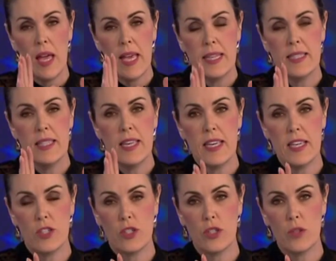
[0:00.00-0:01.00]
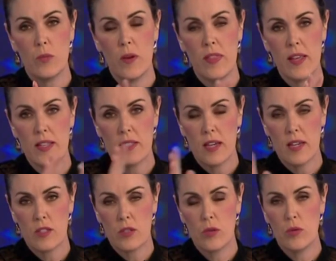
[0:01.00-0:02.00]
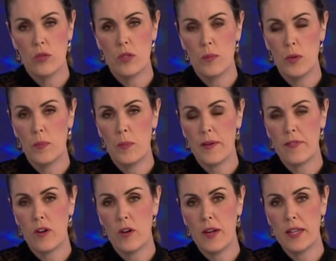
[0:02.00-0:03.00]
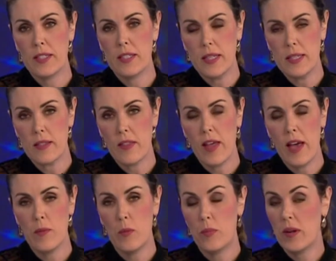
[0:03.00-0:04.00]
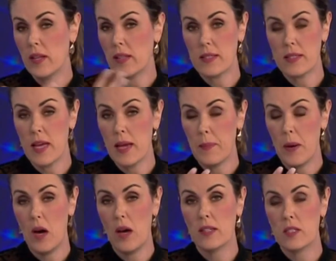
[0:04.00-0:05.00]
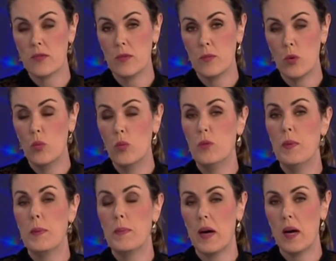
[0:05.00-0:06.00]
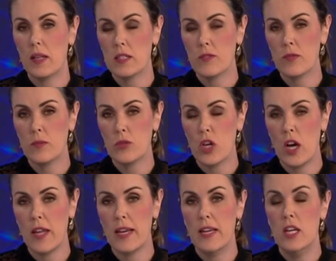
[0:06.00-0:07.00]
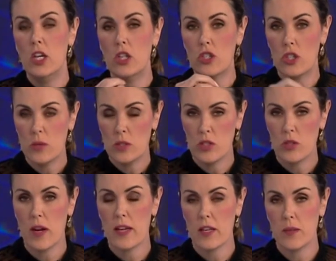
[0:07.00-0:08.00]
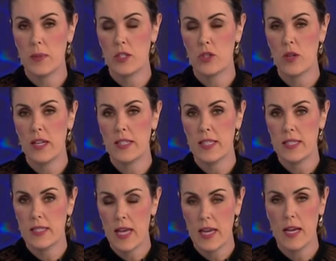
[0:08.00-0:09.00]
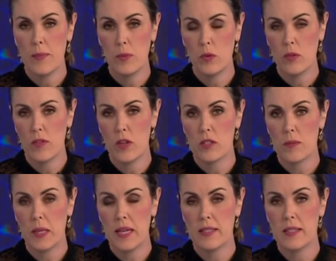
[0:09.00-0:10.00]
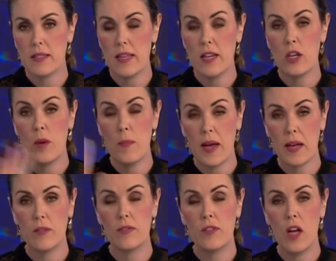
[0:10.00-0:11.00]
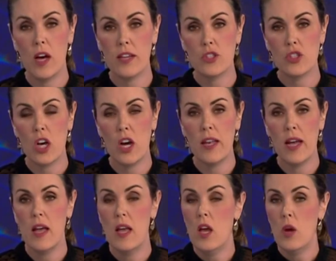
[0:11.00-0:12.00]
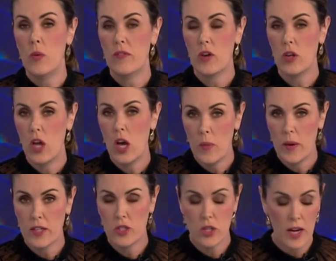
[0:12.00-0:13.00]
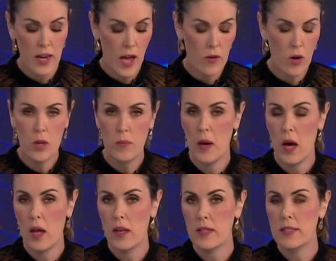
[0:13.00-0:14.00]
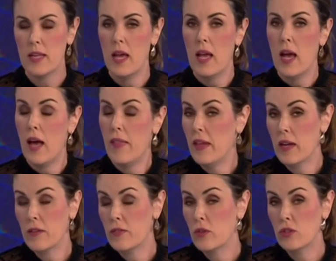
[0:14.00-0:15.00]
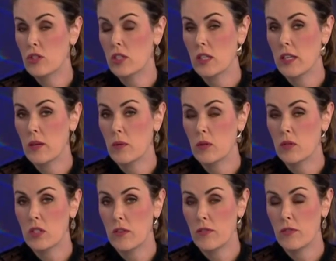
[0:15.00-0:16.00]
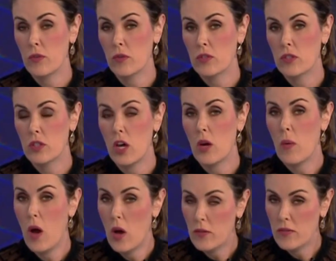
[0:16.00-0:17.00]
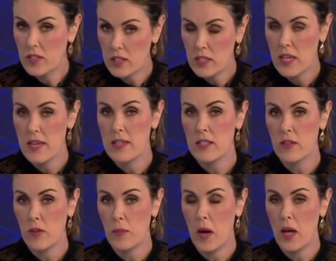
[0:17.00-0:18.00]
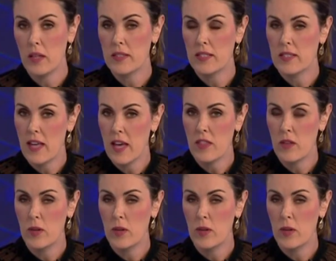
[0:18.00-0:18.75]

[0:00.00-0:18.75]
Is the issue when these schools are bought by foreign entities that they will bring, let's say, pilots from or would-be pilots from China to Australia to be trained here, take up all of those places, then go back and fly in China? We've got nowhere to train our own pilots. And then, unfortunately, we're also forced to go overseas for pilots. Is that the